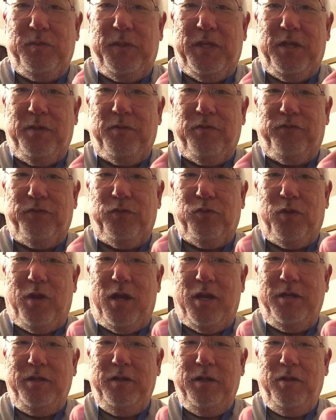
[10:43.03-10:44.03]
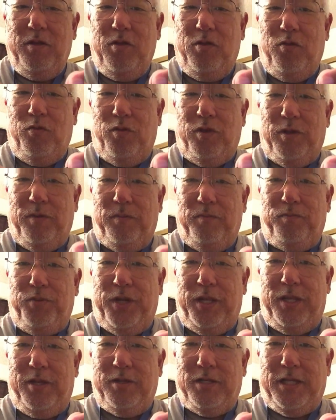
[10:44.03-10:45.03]
will be coming from the rod, we're going to
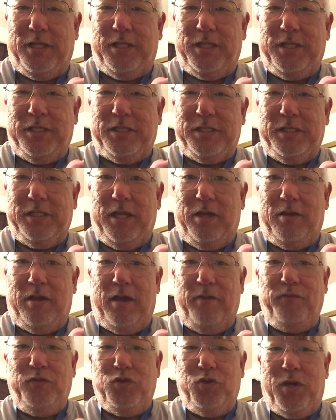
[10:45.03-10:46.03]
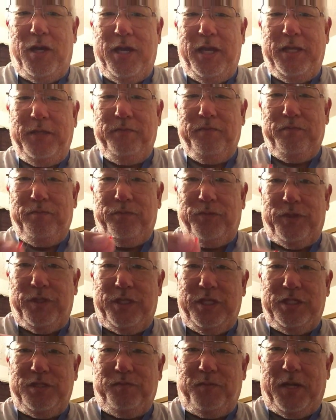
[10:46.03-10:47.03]
put it here like this. Now, I've tried
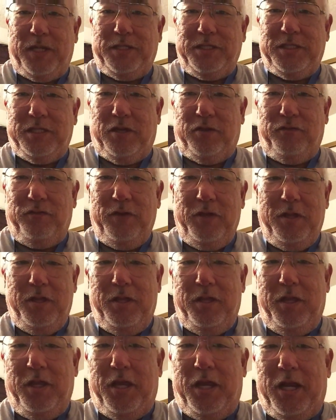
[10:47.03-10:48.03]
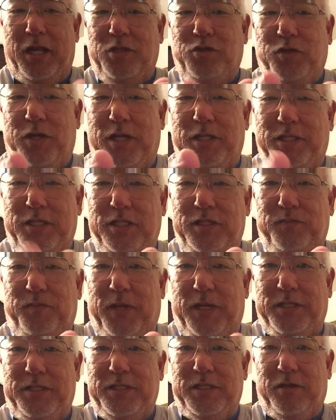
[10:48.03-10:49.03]
this by itself, and I tried this
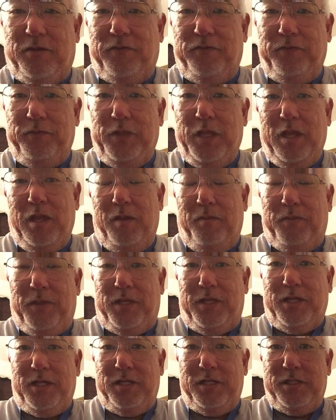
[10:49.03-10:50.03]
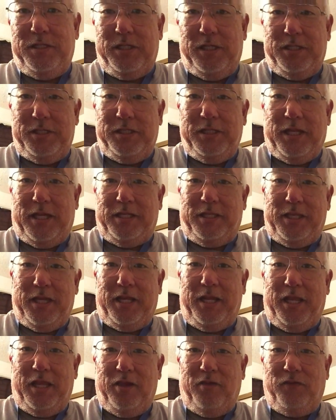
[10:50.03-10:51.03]
by itself. Because it's not
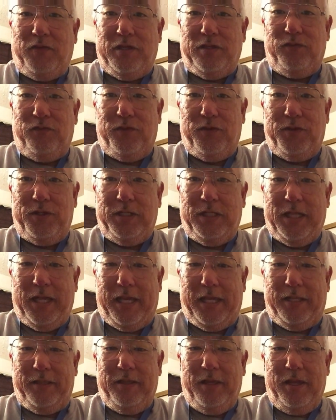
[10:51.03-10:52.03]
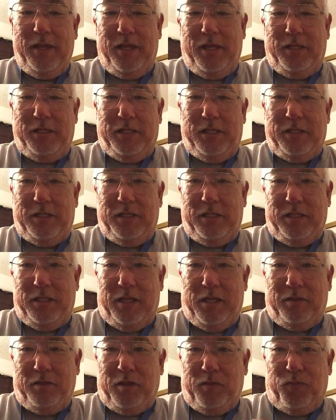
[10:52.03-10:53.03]
that heavy, it's very light,
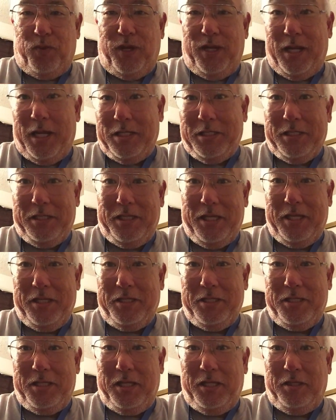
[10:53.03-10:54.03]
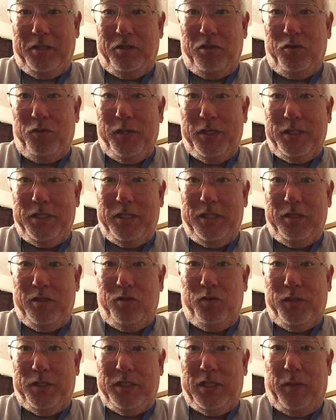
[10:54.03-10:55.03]
the braid has a tendency to
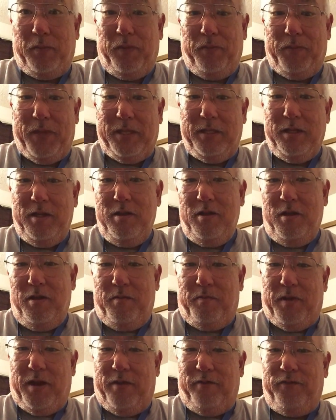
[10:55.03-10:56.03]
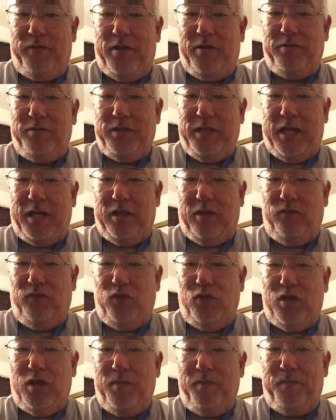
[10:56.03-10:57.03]
twist up a bit. But I found that if
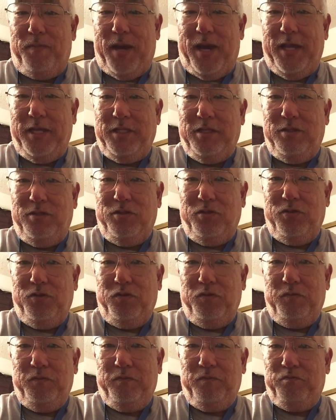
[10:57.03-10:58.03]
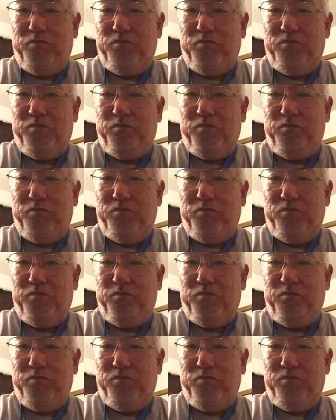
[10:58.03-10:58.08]
you combine the two,